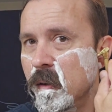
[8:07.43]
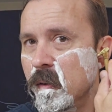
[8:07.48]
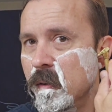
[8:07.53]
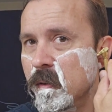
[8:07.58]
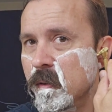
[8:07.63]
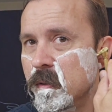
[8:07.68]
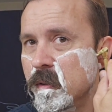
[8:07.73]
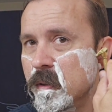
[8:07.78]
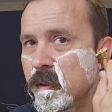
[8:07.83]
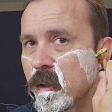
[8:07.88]
I
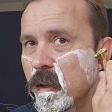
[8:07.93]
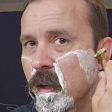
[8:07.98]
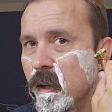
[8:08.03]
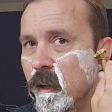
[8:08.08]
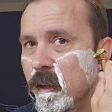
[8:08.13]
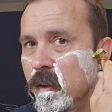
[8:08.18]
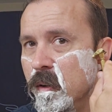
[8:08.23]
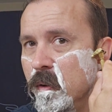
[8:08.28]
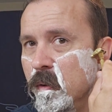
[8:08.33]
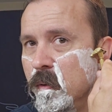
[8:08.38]
was just like,
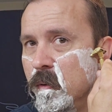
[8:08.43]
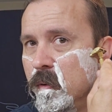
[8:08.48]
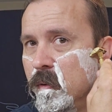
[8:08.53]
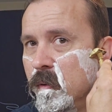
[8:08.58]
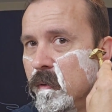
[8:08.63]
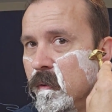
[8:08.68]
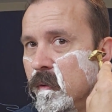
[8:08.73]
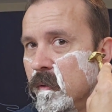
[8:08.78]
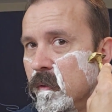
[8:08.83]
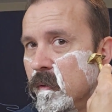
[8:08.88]
hey, dude.
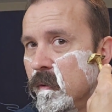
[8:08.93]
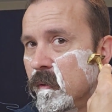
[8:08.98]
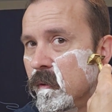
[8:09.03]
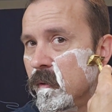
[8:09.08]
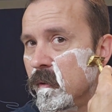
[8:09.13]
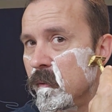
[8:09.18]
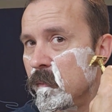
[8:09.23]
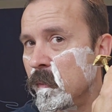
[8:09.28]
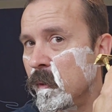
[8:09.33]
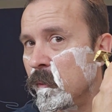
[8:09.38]

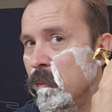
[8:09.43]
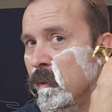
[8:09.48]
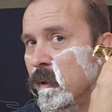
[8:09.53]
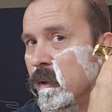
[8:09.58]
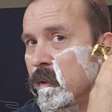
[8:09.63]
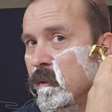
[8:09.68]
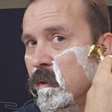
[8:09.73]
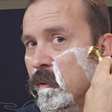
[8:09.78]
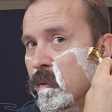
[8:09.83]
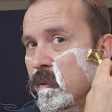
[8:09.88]
Remember when
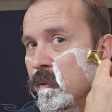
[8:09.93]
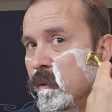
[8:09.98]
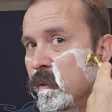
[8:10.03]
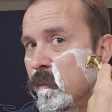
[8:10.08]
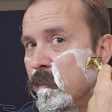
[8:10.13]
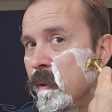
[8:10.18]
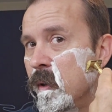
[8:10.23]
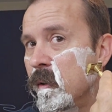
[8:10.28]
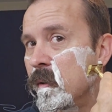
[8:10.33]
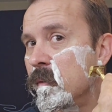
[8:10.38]
I told you
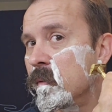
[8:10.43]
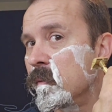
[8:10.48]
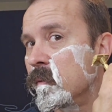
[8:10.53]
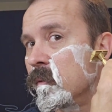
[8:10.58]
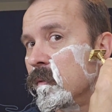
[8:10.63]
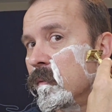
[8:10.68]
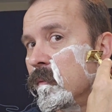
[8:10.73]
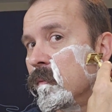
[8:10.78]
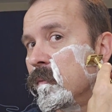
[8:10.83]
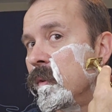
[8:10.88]
about
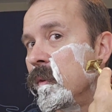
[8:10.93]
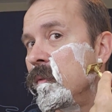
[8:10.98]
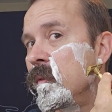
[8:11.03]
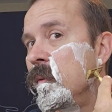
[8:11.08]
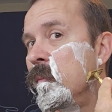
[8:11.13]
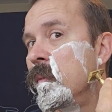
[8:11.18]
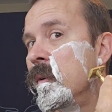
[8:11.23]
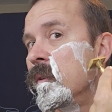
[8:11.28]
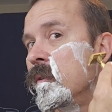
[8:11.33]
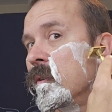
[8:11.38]

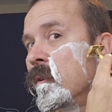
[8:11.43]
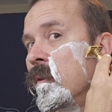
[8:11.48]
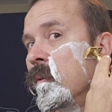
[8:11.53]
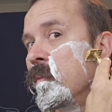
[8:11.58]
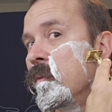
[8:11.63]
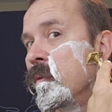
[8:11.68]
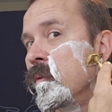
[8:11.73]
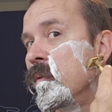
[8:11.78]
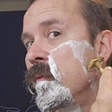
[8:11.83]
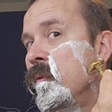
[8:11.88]
15 minutes ago I'm
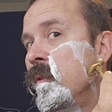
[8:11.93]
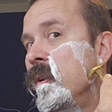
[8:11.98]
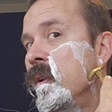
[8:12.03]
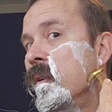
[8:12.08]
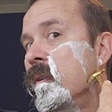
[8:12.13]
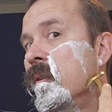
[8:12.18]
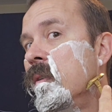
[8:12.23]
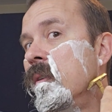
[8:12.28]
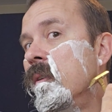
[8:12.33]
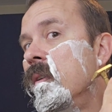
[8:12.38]
doing a
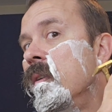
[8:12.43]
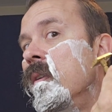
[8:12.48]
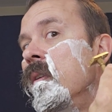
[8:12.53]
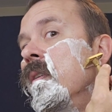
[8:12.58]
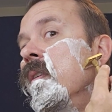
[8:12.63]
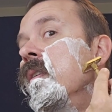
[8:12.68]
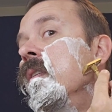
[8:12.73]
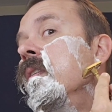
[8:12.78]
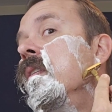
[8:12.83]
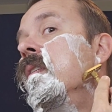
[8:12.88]
video?
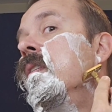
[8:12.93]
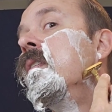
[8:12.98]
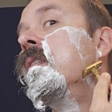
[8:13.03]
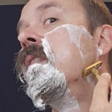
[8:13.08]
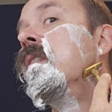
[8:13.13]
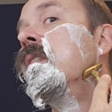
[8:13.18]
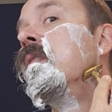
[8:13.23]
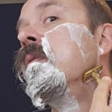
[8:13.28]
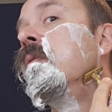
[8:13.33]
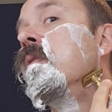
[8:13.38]

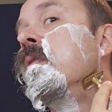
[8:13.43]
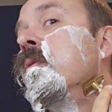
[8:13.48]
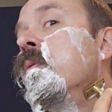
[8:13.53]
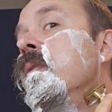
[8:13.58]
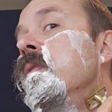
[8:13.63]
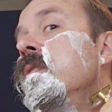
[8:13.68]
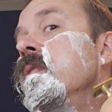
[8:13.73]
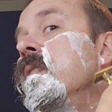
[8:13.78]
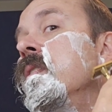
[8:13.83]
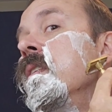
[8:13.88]
Well,
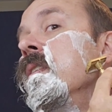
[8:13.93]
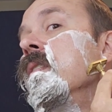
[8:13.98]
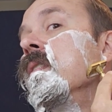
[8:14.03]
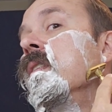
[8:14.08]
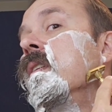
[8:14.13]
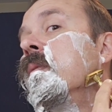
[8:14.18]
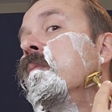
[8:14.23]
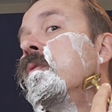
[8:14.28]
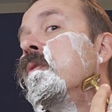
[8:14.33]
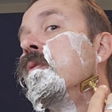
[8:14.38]

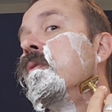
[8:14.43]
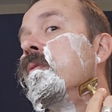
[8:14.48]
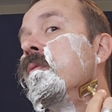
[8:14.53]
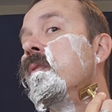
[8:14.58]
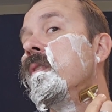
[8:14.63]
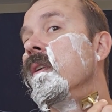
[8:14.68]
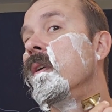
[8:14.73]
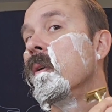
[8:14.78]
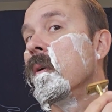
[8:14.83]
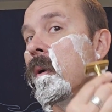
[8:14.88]
coincidentally, I'm doing a
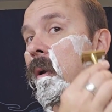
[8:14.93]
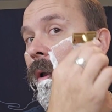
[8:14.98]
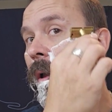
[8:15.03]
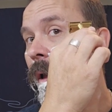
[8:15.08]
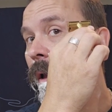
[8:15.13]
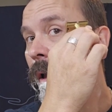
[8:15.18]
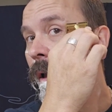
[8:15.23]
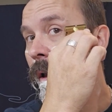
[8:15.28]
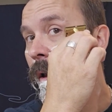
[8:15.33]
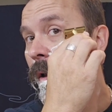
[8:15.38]
video.
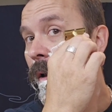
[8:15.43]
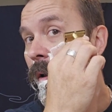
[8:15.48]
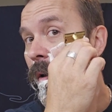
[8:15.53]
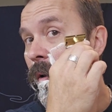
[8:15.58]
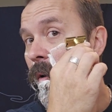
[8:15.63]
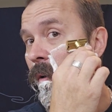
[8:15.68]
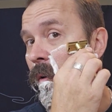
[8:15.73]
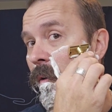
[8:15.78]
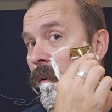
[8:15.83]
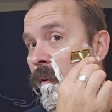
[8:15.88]

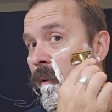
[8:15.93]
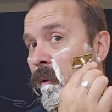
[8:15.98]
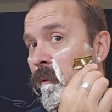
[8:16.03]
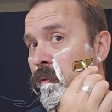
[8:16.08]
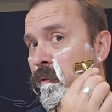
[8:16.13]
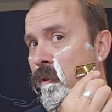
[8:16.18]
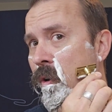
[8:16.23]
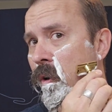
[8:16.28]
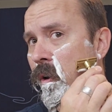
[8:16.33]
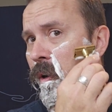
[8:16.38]
Oh,
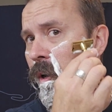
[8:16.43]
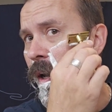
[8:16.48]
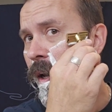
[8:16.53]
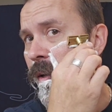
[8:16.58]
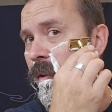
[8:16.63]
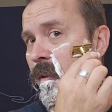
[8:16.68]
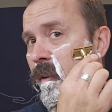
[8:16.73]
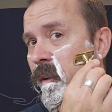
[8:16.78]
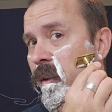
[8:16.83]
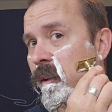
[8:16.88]
sorry,
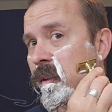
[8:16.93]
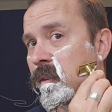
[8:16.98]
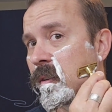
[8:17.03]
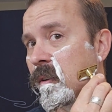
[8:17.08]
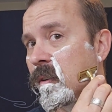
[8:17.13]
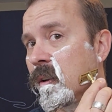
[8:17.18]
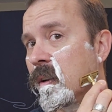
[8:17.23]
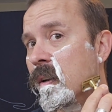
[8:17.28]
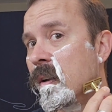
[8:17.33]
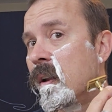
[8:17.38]
Dad. Like, that's all
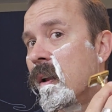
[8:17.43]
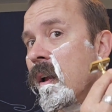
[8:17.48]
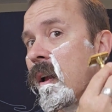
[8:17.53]
right.